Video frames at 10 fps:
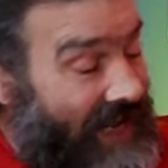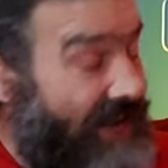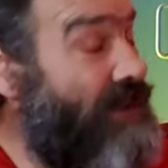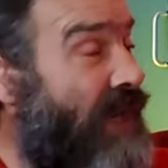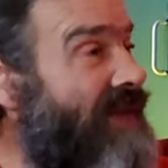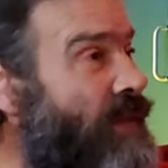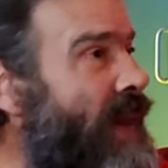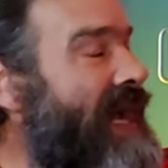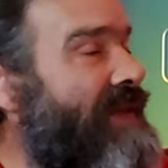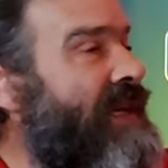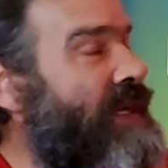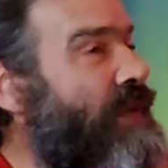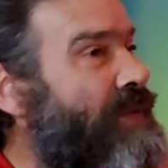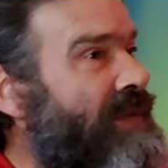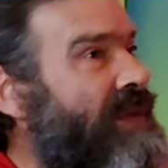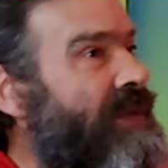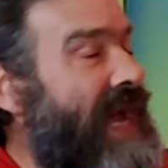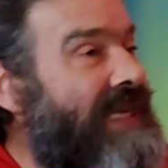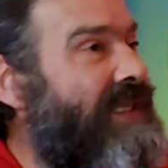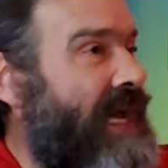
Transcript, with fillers: Yeah, they drive away. They go to Ed's